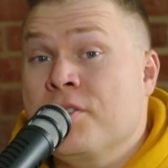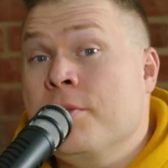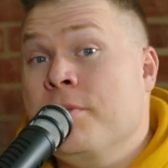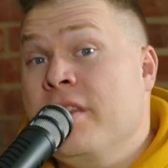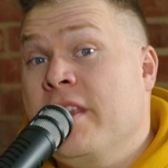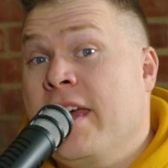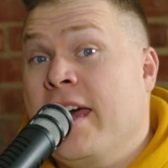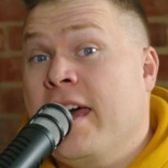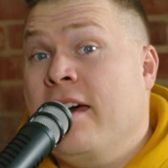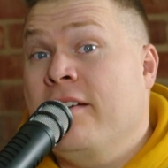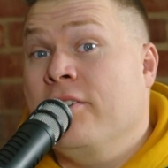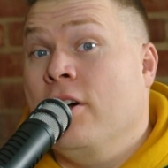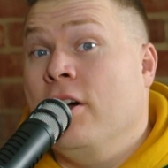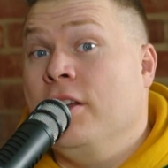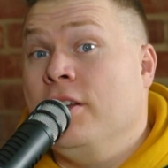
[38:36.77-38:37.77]
something they
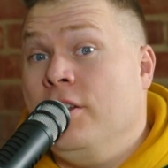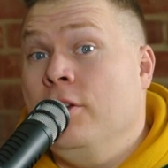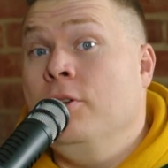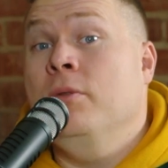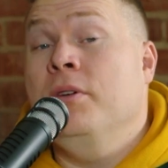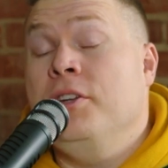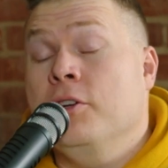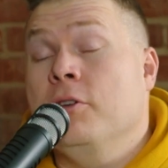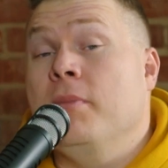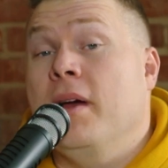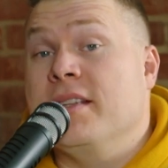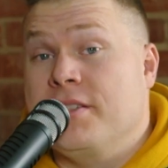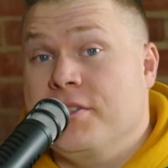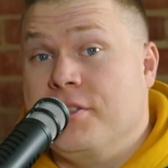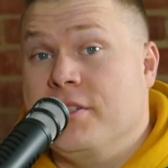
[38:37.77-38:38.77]
have on you and your
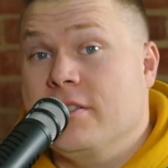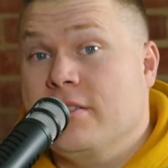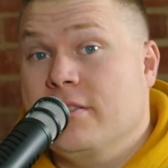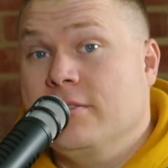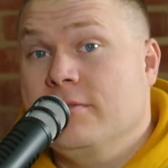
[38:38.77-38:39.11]
messages.